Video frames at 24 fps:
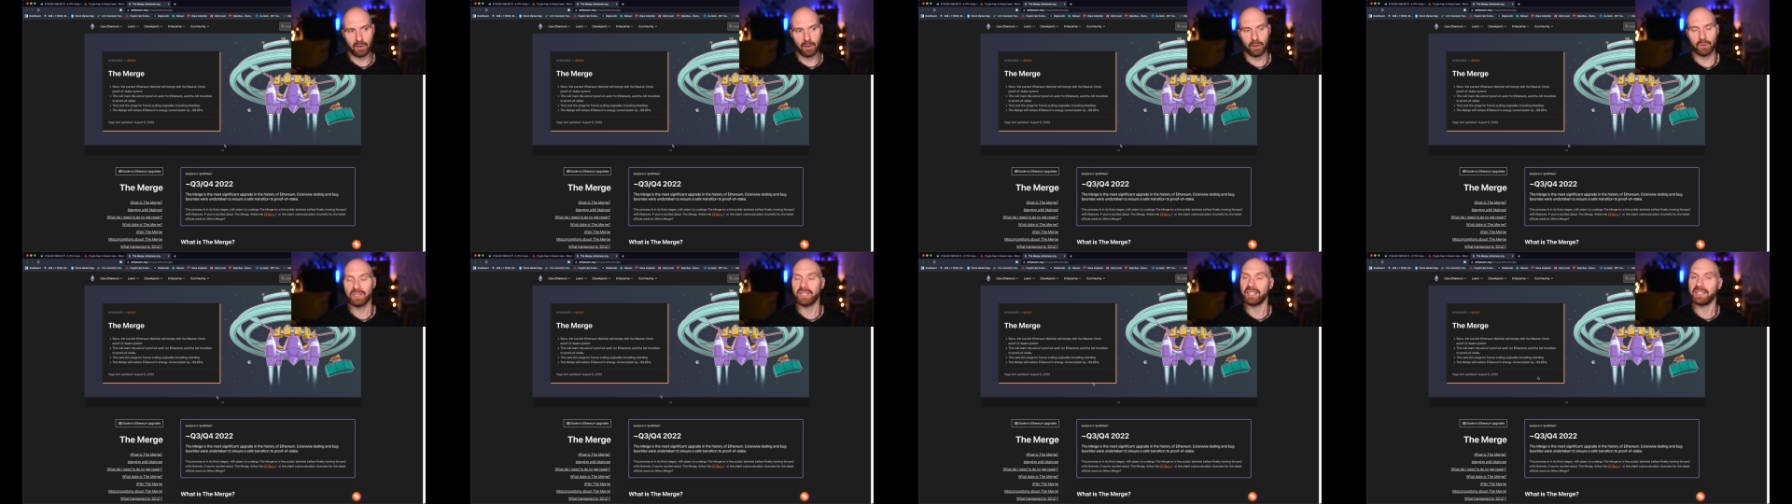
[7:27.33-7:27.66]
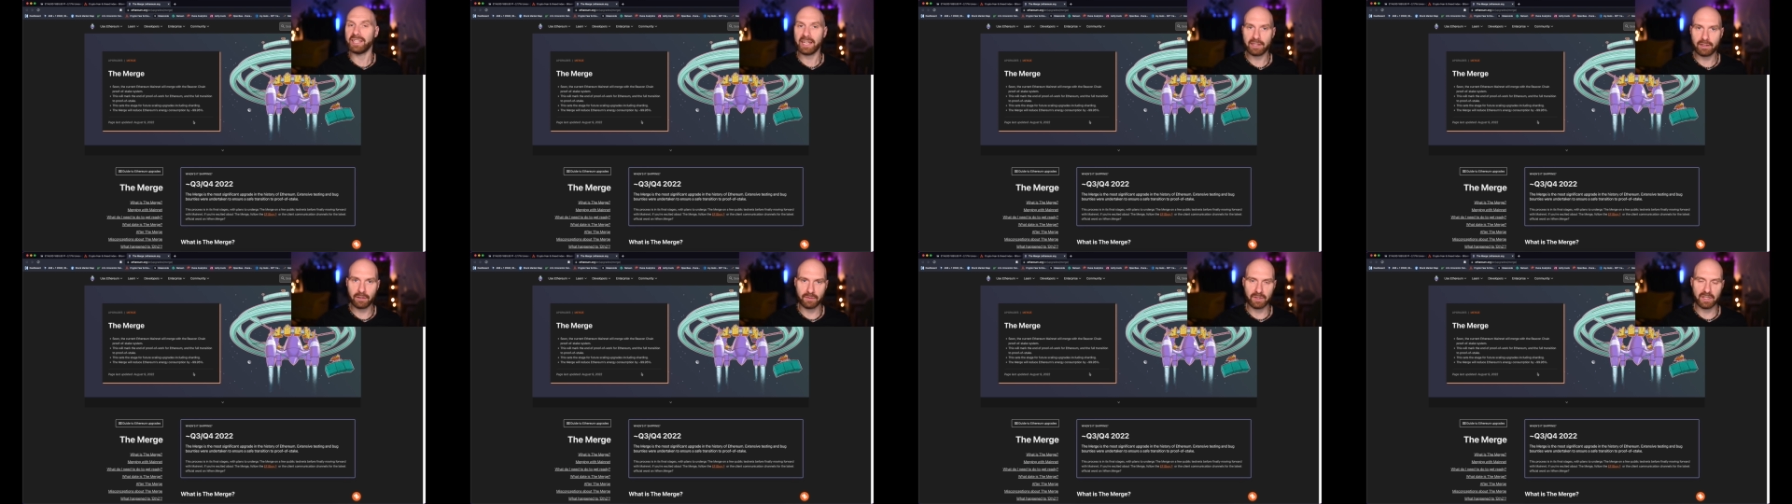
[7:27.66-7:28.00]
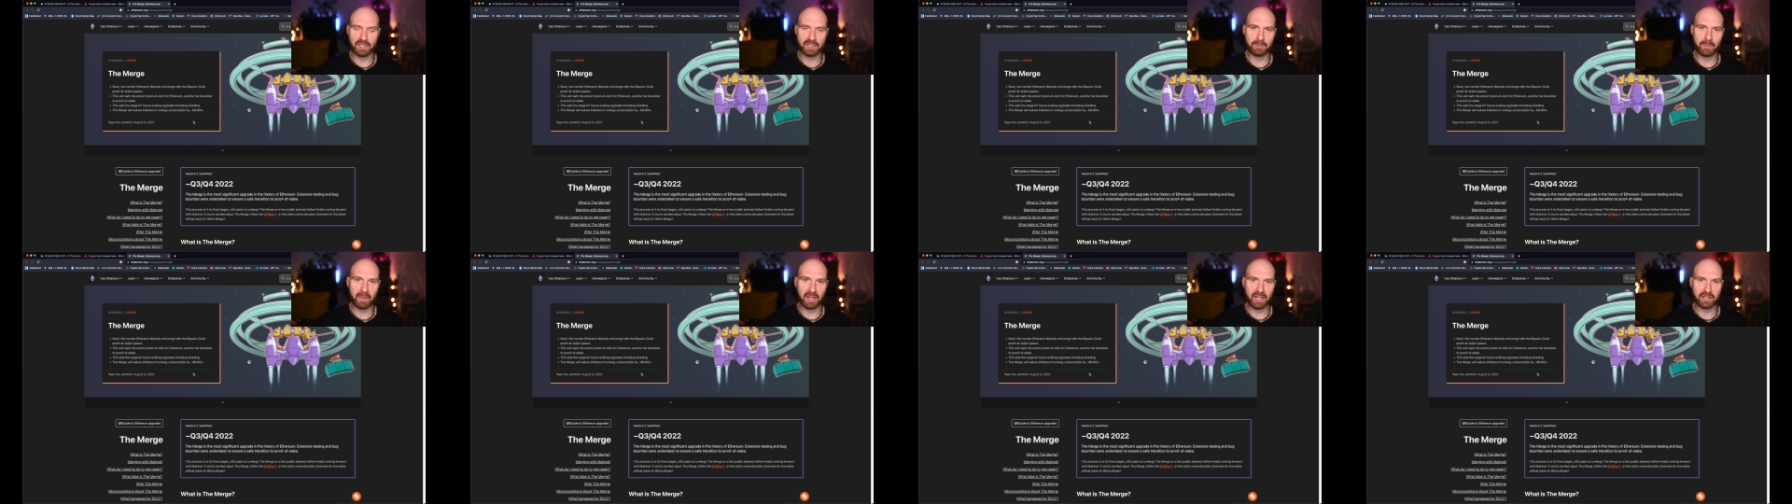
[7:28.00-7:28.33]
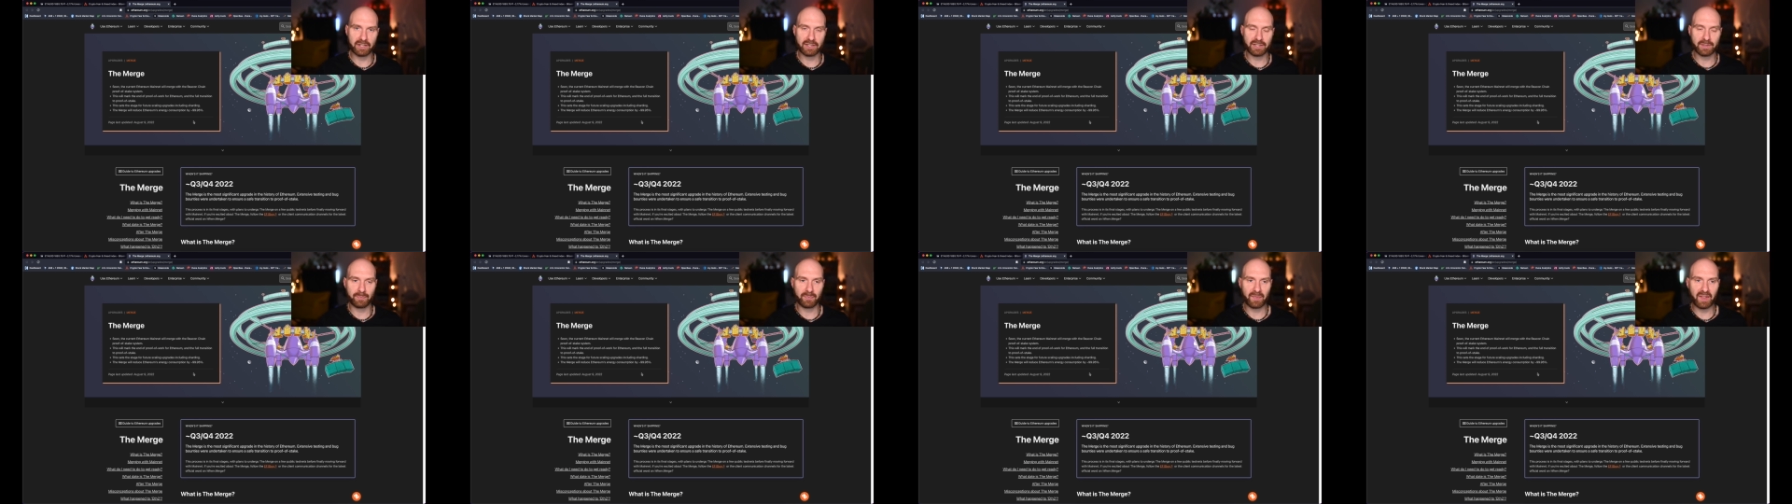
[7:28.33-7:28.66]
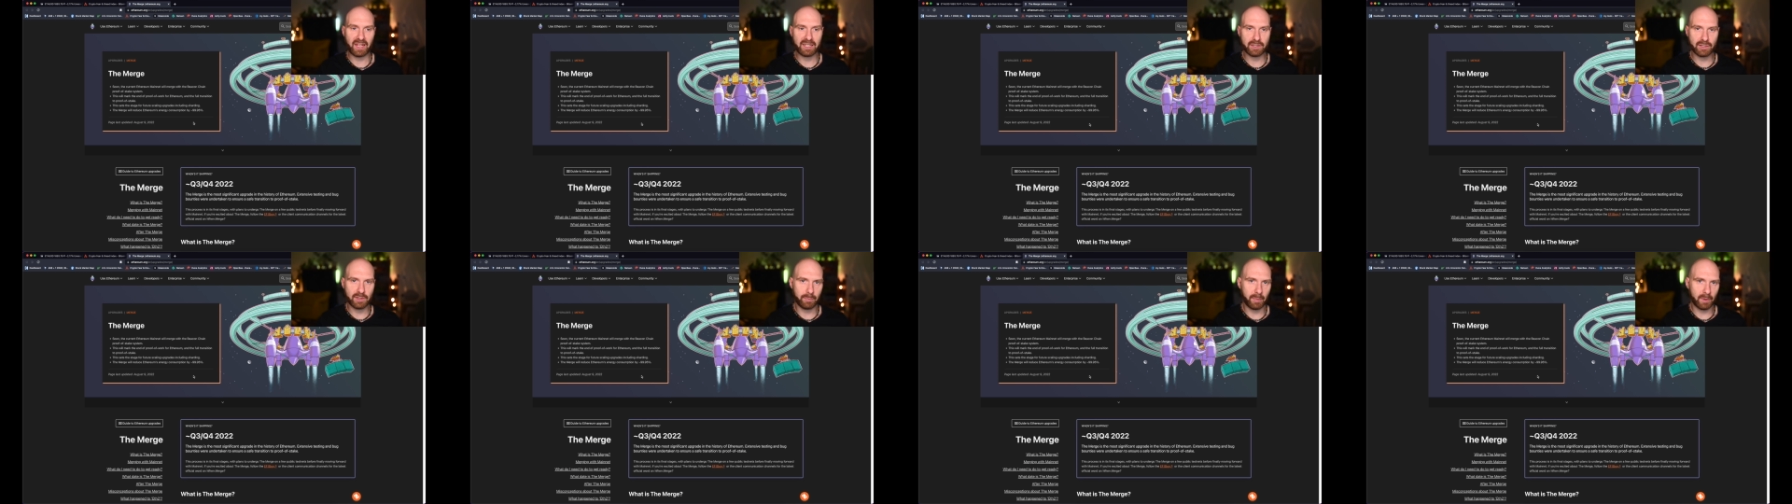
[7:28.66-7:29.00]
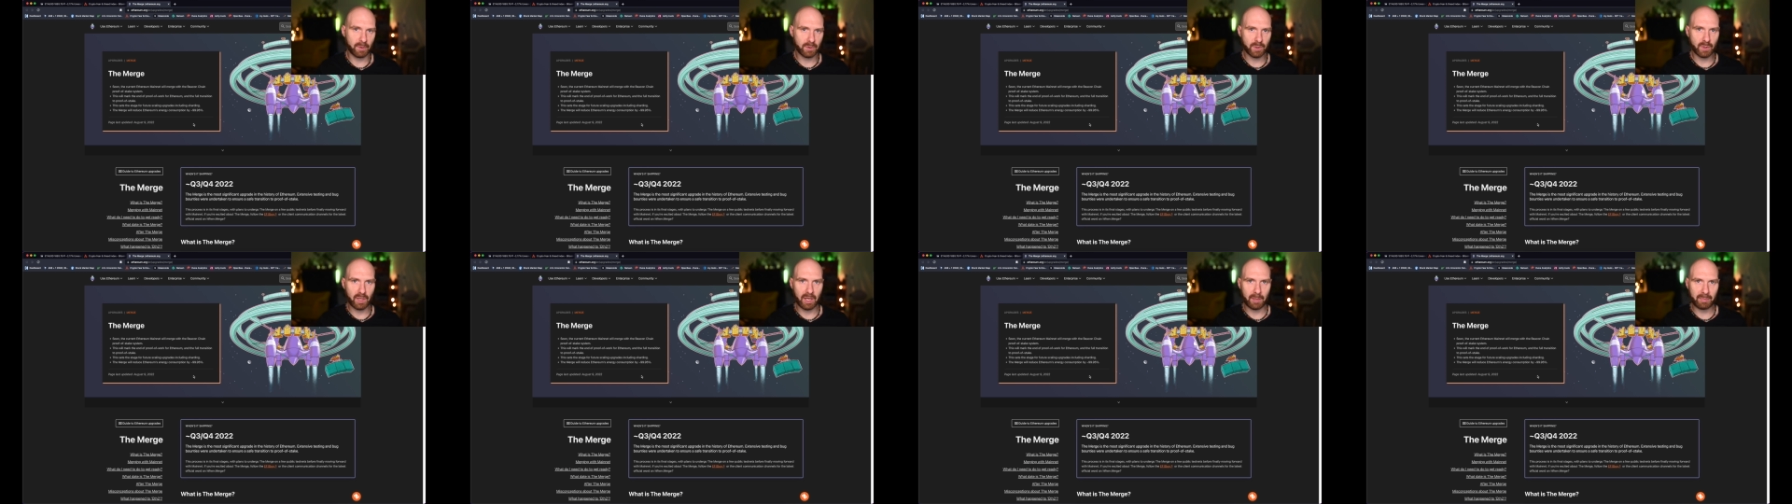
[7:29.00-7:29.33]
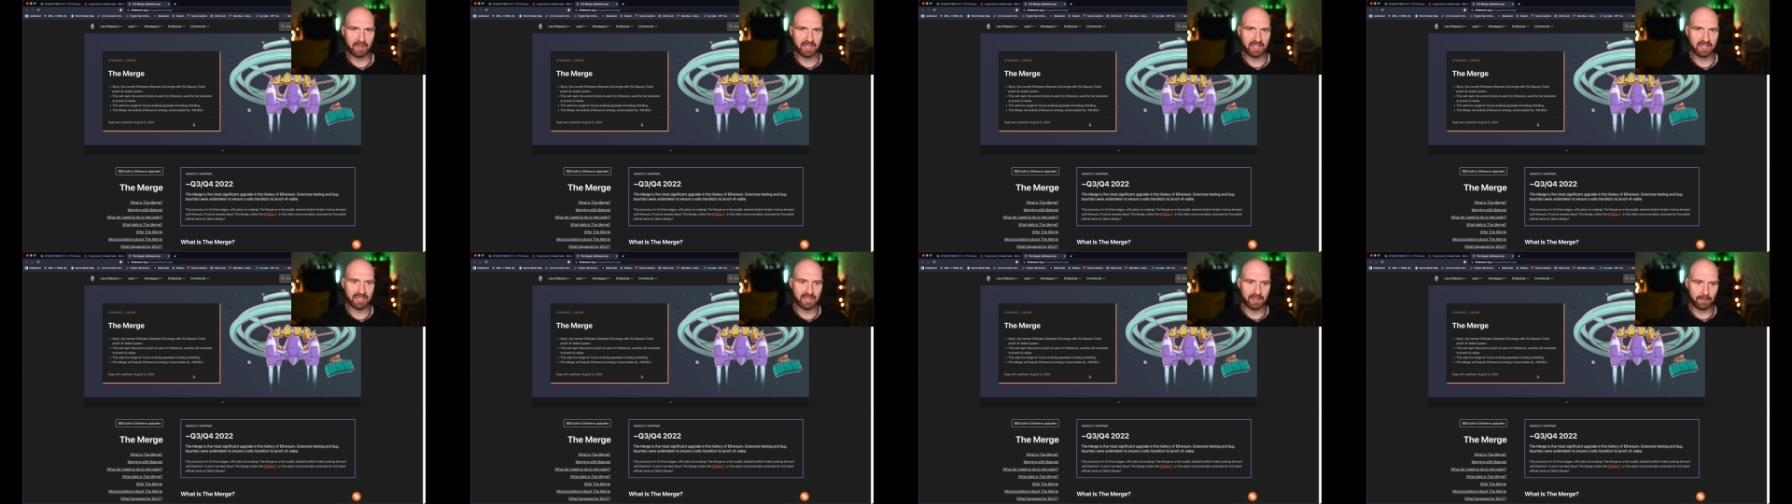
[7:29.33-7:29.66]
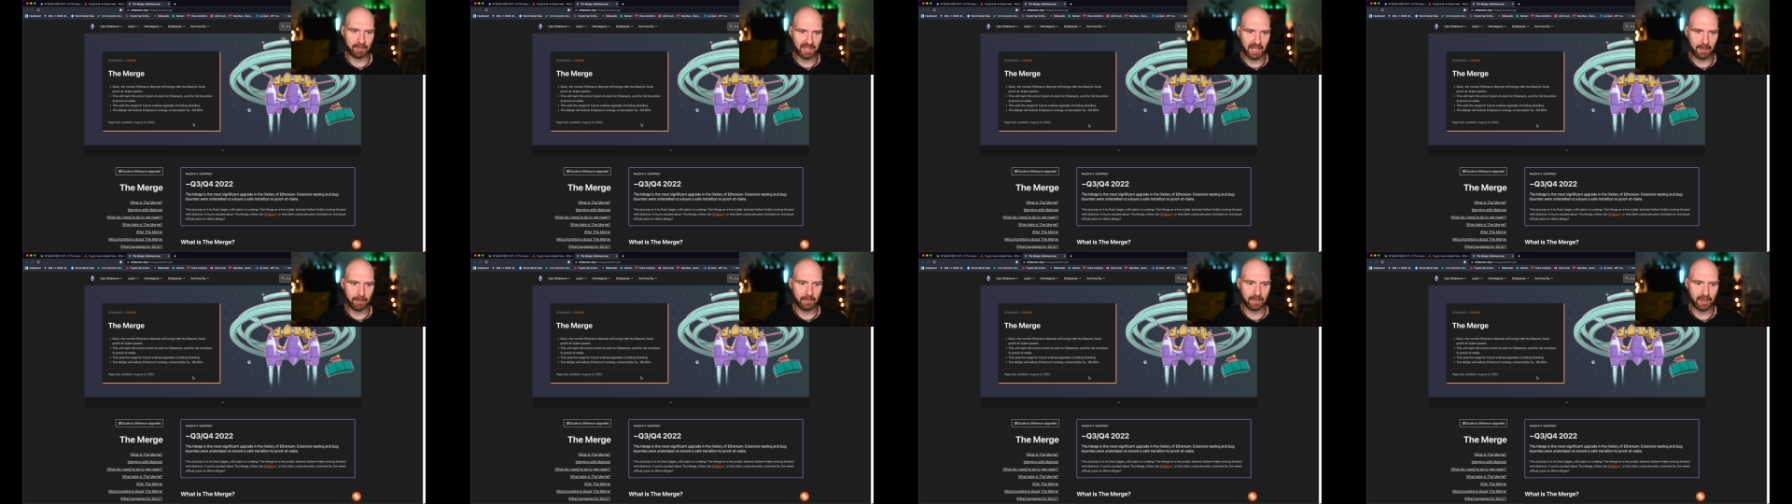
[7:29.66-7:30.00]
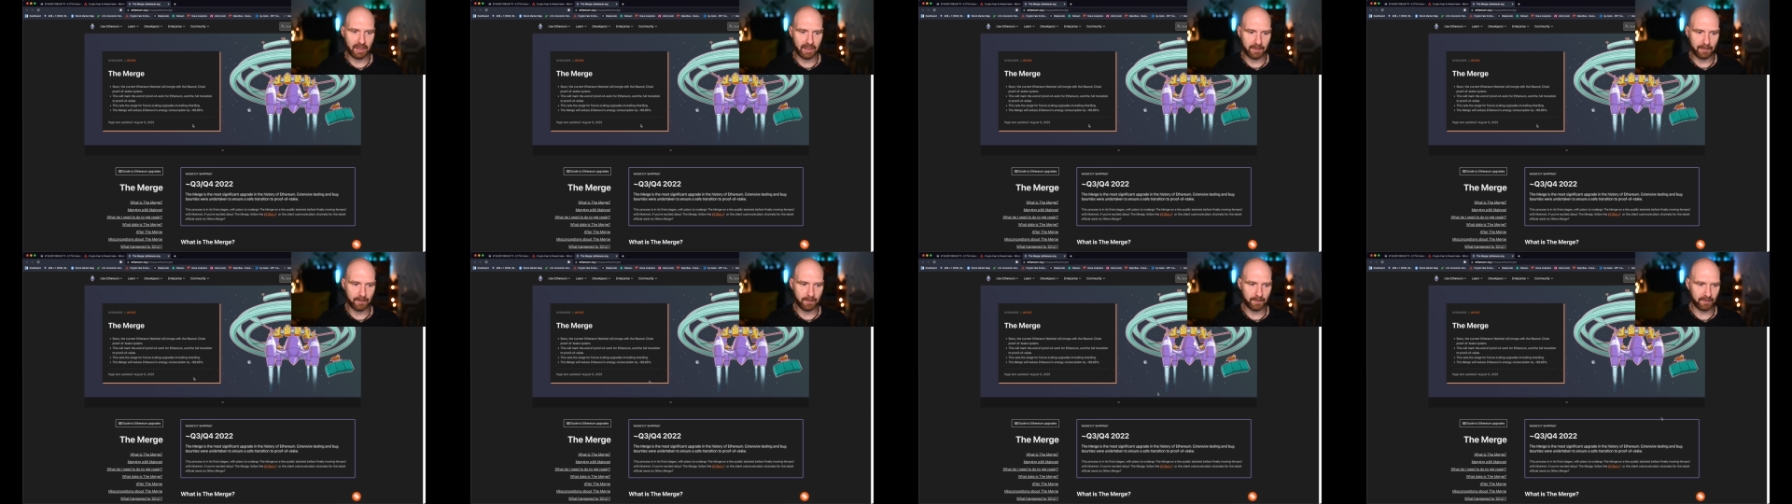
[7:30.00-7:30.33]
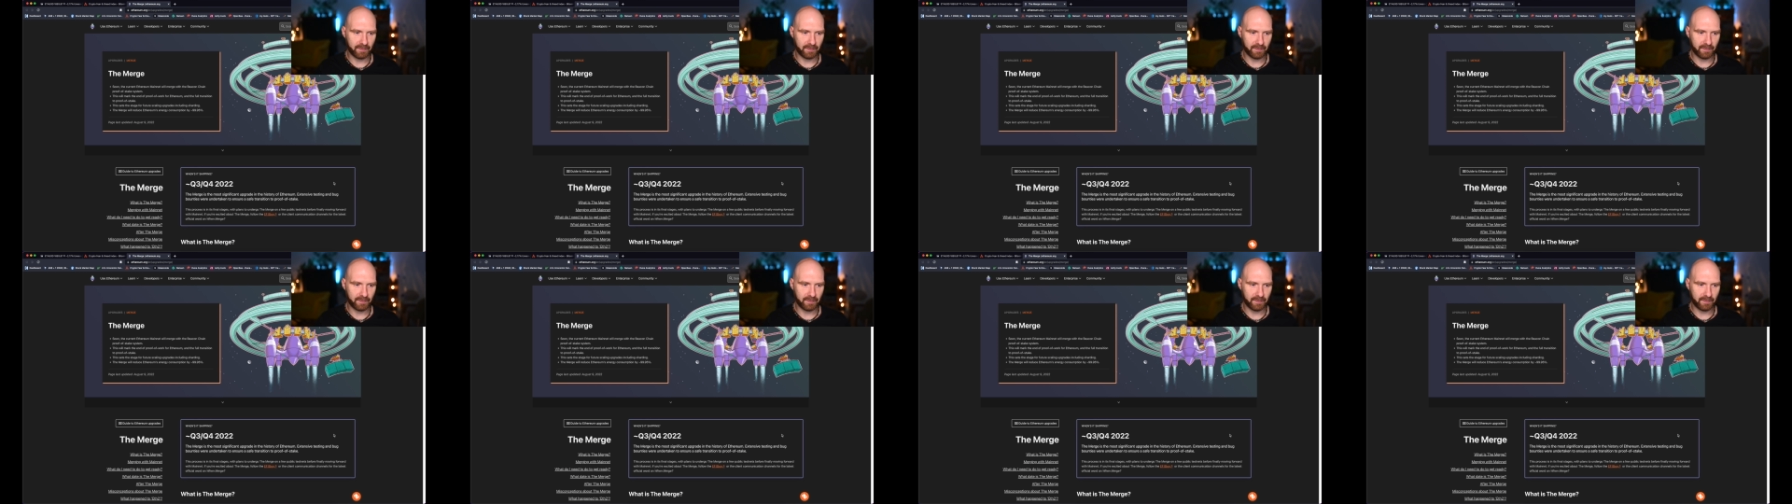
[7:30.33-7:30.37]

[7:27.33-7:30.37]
on the date of this merge and it's supposed to happen in September